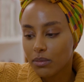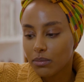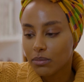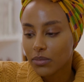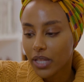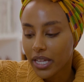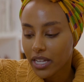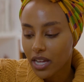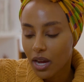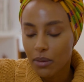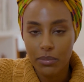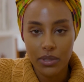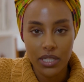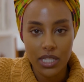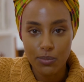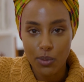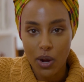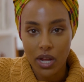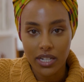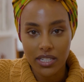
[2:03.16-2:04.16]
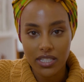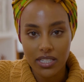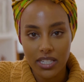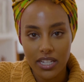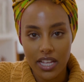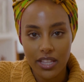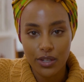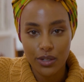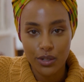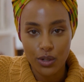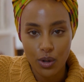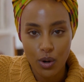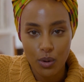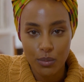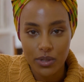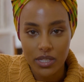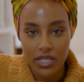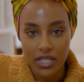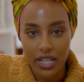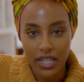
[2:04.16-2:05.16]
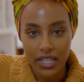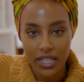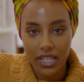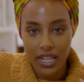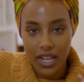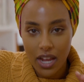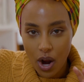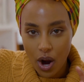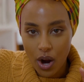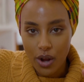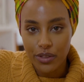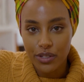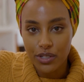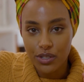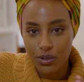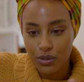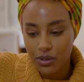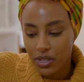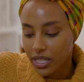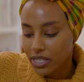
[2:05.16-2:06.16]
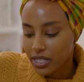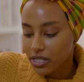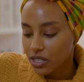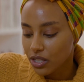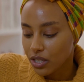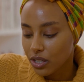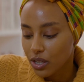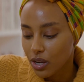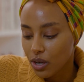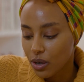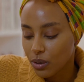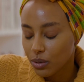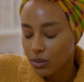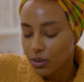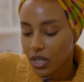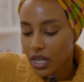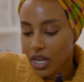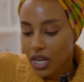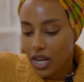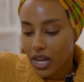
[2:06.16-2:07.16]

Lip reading: like companies' products together, you're almost like, are these two things gonna go?